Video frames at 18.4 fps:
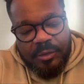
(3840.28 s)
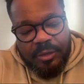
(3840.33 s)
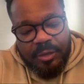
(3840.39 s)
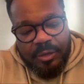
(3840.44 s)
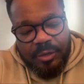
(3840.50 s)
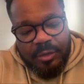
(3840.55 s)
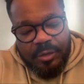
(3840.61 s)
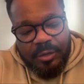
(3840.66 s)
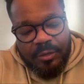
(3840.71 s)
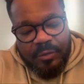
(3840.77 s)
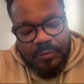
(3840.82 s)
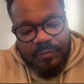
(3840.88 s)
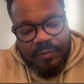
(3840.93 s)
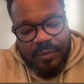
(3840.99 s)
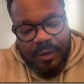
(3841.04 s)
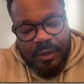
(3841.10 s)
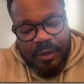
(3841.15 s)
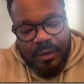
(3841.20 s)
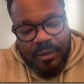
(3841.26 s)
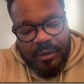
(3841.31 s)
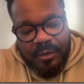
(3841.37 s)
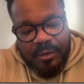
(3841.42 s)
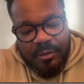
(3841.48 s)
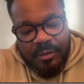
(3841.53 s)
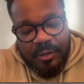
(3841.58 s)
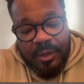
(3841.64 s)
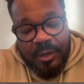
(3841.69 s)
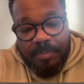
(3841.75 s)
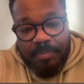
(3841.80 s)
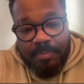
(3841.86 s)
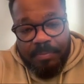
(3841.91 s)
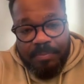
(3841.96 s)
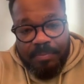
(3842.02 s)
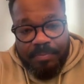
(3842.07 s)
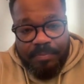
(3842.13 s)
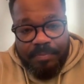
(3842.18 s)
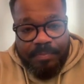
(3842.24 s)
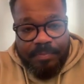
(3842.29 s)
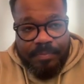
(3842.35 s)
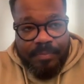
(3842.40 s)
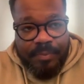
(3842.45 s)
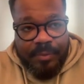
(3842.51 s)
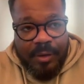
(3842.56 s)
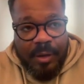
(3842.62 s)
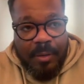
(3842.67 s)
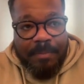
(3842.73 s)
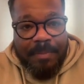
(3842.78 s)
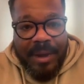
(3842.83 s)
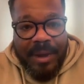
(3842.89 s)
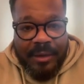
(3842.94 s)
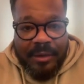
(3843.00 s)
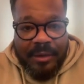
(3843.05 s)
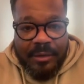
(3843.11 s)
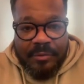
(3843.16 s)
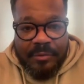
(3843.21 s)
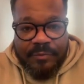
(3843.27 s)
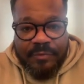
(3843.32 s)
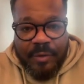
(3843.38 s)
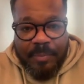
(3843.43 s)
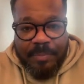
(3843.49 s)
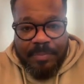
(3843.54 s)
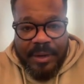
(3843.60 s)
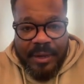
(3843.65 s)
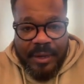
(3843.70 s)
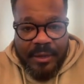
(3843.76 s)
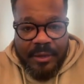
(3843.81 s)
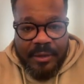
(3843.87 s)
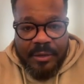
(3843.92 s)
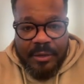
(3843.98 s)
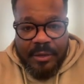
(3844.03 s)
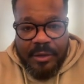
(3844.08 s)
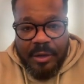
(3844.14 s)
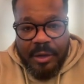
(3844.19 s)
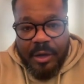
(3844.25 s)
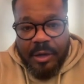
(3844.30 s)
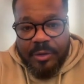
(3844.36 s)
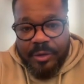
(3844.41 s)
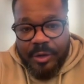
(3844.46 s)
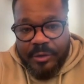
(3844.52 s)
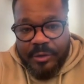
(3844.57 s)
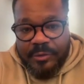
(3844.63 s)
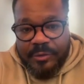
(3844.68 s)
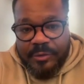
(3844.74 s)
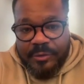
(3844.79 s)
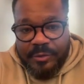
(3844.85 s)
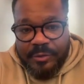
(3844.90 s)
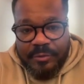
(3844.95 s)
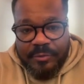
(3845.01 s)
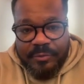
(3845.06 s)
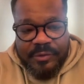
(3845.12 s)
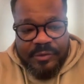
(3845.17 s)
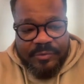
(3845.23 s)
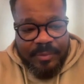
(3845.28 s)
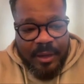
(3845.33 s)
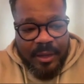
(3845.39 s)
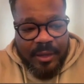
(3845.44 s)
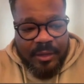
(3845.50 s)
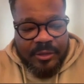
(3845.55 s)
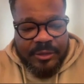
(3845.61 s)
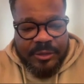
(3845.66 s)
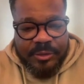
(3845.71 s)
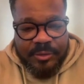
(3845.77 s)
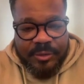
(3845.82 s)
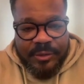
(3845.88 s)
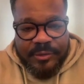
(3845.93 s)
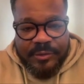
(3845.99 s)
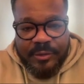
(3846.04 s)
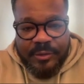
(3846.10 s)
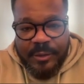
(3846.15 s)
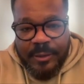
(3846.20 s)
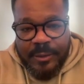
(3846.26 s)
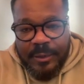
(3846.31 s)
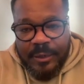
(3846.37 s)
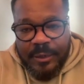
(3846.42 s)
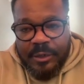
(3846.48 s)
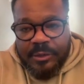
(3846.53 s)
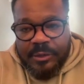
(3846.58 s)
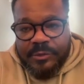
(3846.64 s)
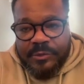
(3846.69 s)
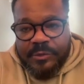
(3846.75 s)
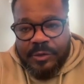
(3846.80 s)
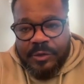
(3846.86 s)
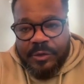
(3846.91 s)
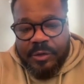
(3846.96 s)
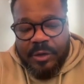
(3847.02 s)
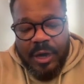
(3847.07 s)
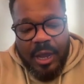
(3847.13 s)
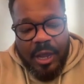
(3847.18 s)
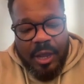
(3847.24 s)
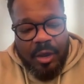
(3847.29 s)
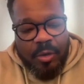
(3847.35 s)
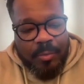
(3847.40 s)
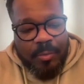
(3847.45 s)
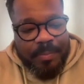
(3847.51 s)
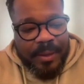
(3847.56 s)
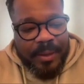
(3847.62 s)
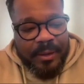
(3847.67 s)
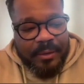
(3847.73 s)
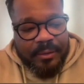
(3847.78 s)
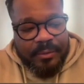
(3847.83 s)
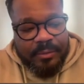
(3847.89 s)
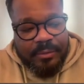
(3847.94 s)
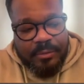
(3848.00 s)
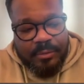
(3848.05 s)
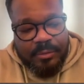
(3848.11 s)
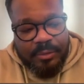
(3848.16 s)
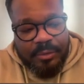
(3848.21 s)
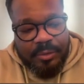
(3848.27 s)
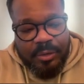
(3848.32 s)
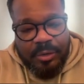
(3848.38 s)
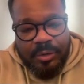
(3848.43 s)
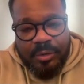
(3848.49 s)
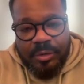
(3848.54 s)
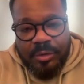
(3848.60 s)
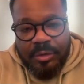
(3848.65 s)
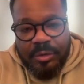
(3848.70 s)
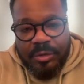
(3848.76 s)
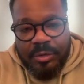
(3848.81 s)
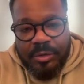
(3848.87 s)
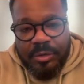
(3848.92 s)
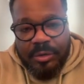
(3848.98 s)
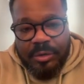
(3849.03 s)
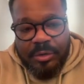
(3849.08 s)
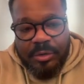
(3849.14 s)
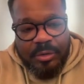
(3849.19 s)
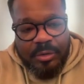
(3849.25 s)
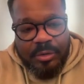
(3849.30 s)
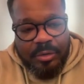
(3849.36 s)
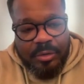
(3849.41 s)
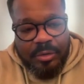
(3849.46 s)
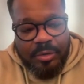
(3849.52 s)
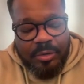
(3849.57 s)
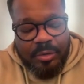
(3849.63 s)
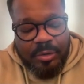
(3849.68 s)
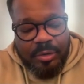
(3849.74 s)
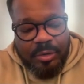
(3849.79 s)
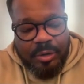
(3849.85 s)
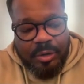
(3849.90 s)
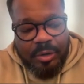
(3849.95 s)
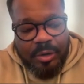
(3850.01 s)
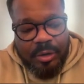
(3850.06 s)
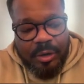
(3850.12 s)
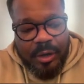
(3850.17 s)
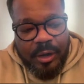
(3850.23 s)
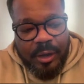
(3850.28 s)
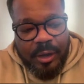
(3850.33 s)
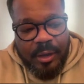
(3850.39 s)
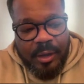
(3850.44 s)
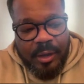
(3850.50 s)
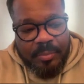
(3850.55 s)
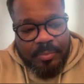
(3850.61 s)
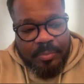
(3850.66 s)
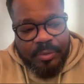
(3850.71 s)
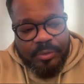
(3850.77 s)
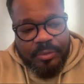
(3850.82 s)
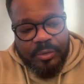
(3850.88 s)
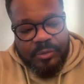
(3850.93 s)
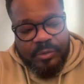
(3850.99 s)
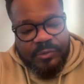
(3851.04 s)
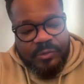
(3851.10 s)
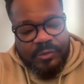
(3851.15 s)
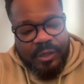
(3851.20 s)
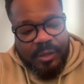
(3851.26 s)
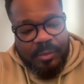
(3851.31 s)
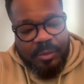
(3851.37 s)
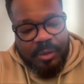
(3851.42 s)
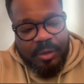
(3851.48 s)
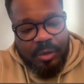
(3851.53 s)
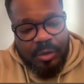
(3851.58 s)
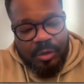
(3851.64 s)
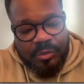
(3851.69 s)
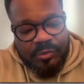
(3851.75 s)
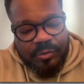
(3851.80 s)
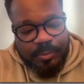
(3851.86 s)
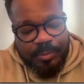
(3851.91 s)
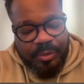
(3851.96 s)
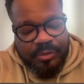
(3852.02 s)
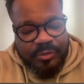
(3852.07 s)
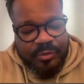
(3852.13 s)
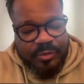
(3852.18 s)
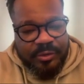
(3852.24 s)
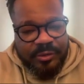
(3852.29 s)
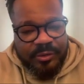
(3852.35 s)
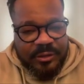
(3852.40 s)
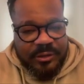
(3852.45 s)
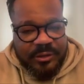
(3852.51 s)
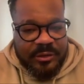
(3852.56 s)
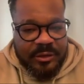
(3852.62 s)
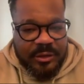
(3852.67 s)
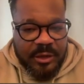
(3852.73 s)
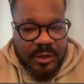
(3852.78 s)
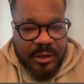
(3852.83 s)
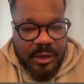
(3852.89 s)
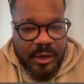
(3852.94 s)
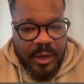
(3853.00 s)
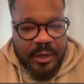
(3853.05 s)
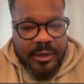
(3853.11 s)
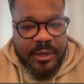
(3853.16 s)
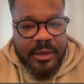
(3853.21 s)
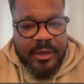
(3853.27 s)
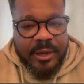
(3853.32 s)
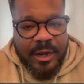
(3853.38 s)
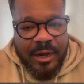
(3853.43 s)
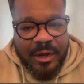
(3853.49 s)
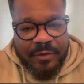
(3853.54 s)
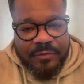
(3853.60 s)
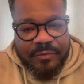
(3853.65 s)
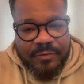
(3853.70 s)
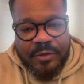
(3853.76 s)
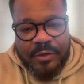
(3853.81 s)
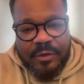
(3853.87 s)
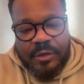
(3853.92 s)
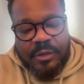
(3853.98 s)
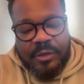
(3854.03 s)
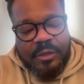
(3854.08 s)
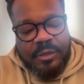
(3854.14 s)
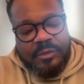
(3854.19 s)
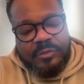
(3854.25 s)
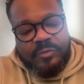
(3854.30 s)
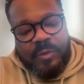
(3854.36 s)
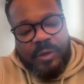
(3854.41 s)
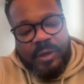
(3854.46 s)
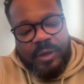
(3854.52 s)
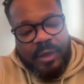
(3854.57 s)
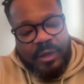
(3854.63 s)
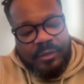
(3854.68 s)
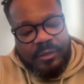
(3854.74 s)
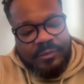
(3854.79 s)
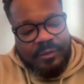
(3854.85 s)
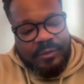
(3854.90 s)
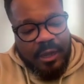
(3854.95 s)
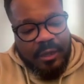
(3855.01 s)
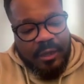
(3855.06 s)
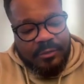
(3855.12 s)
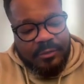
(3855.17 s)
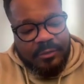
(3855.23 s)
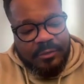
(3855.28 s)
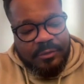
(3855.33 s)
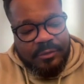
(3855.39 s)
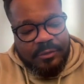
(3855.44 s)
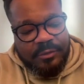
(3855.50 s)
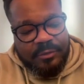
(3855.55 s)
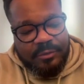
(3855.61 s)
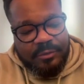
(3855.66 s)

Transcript: I didn't know if I gonna come back for play or not with my injuries. So I open, you know, uh, uh I put on the table all the opportunity I can have. It's why I start